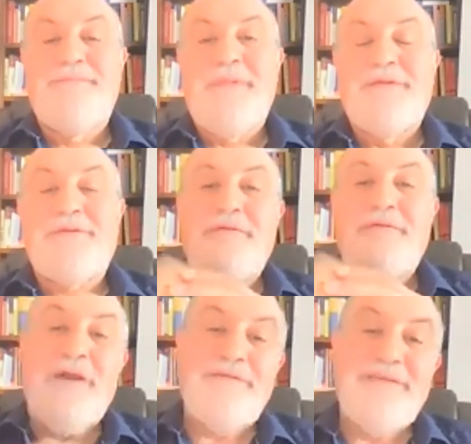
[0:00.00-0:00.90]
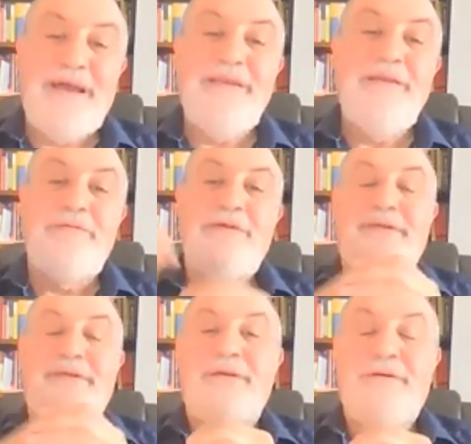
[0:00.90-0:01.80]
So if you have tiny
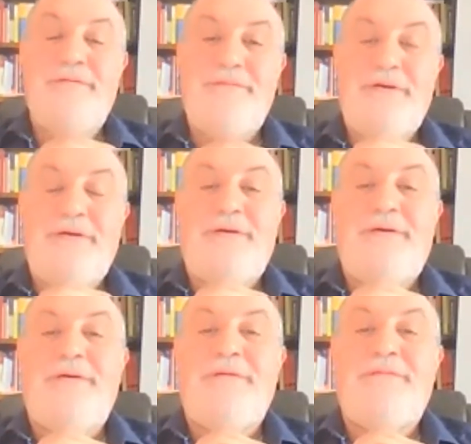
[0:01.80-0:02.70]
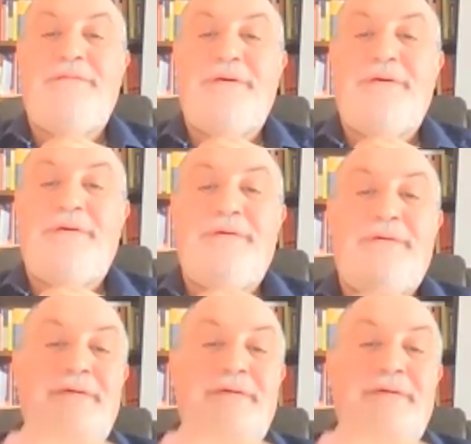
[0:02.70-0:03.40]
risk of uh, of uh,